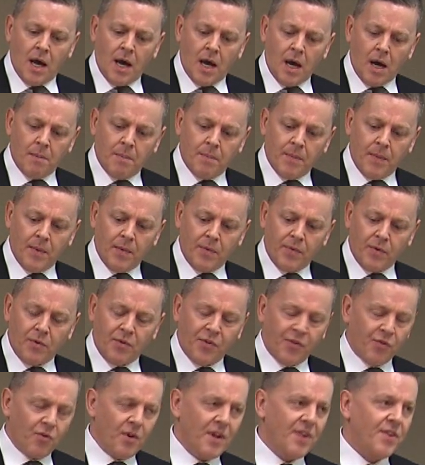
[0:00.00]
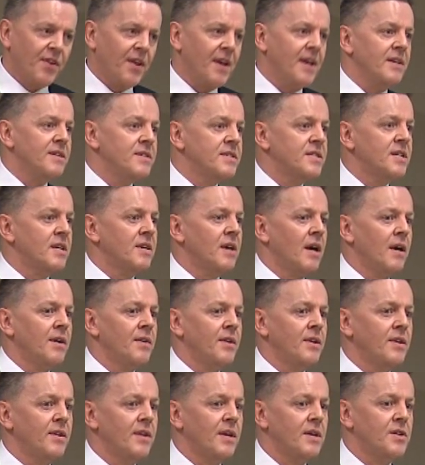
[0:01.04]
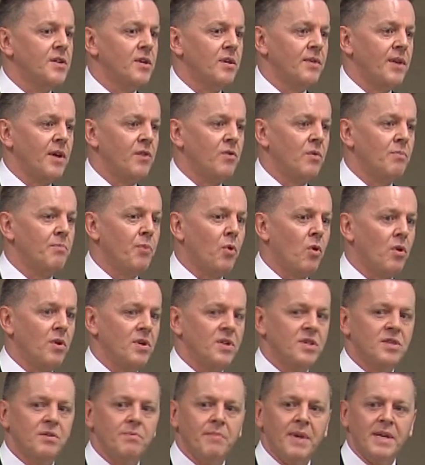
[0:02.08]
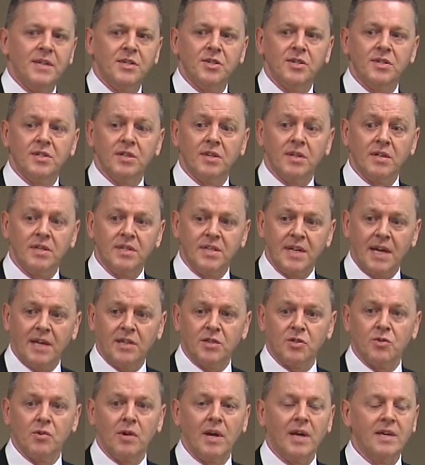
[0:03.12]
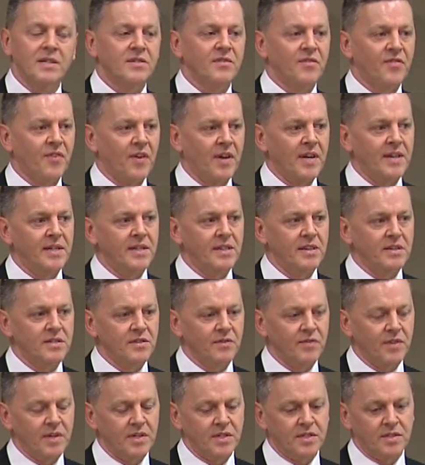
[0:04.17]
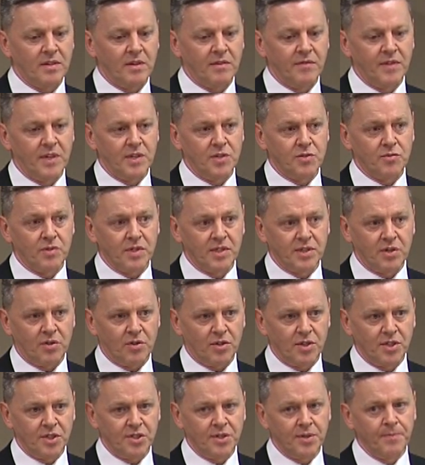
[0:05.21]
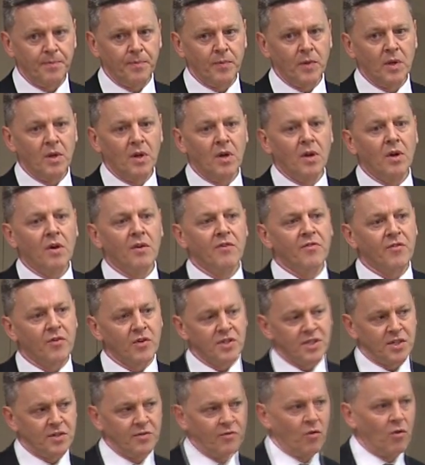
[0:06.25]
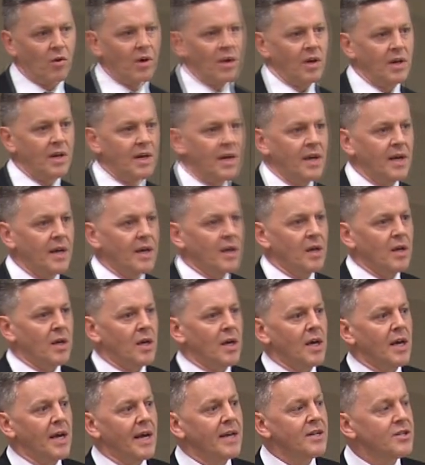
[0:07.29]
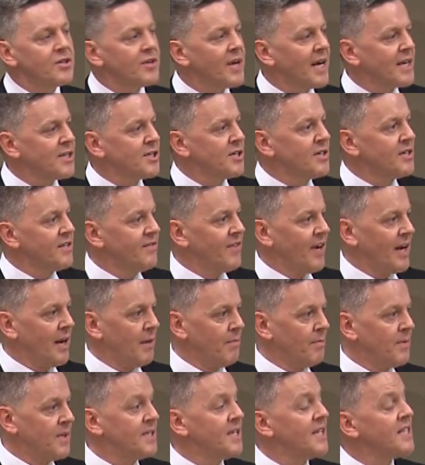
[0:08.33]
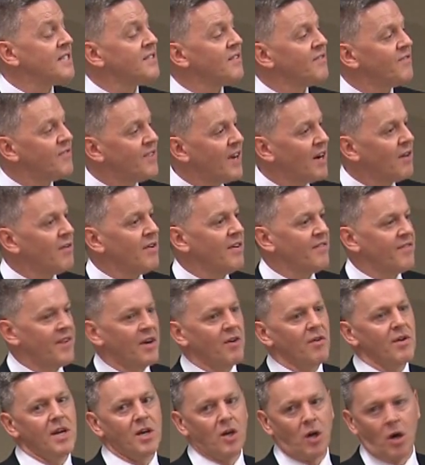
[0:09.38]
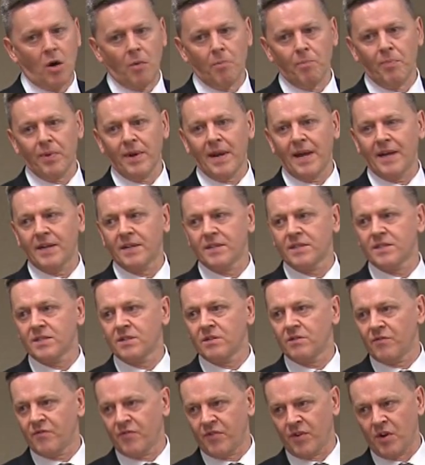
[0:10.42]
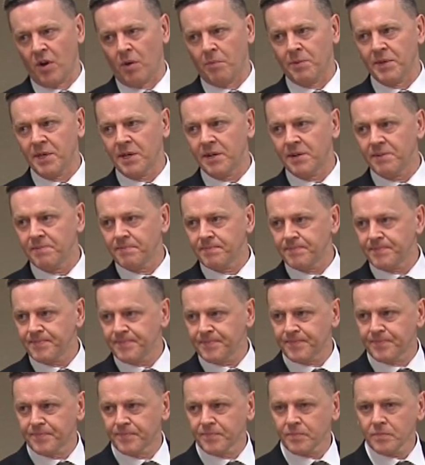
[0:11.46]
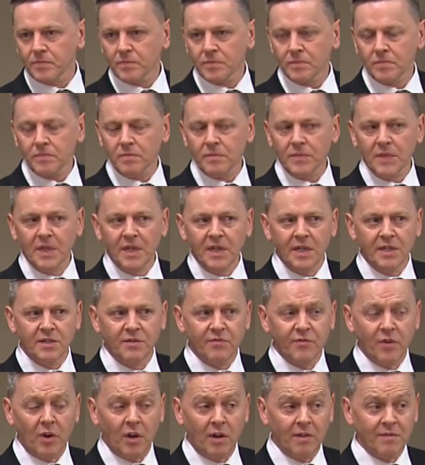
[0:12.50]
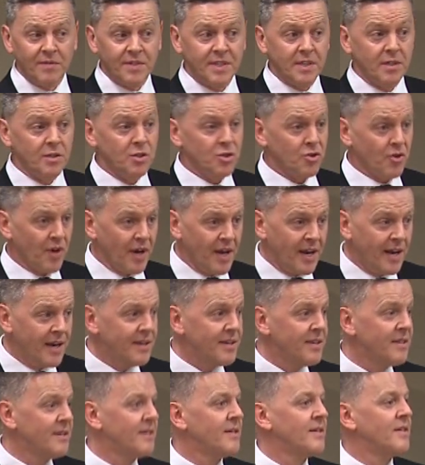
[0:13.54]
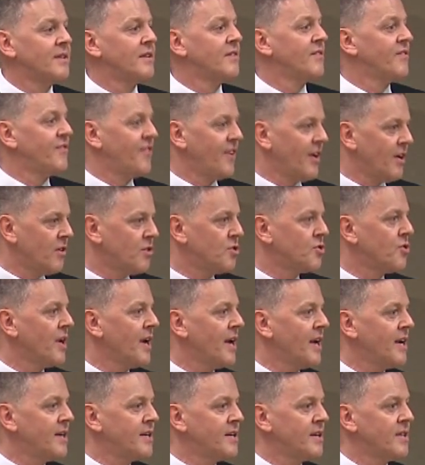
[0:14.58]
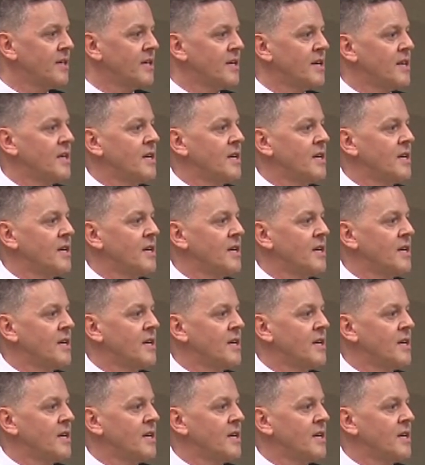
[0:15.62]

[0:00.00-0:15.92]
There are 3 things I think that are important to mention to contextualize the findings of this research. First of all, international development is a very, very complex phenomenon. It involves trade, fair trade,